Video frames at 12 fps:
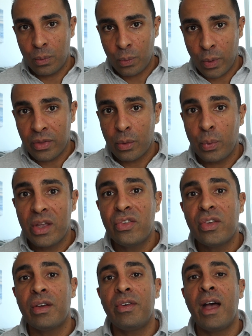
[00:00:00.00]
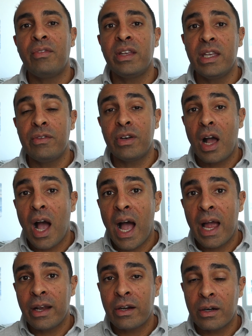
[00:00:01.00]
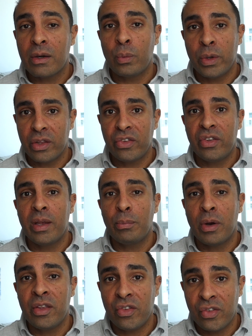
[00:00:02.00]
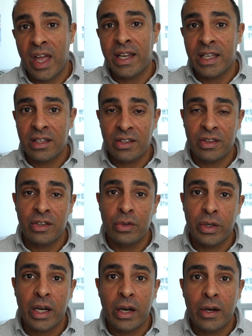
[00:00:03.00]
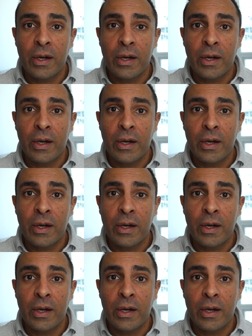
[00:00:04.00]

run the risk of having even higher real estate prices heading into the new year.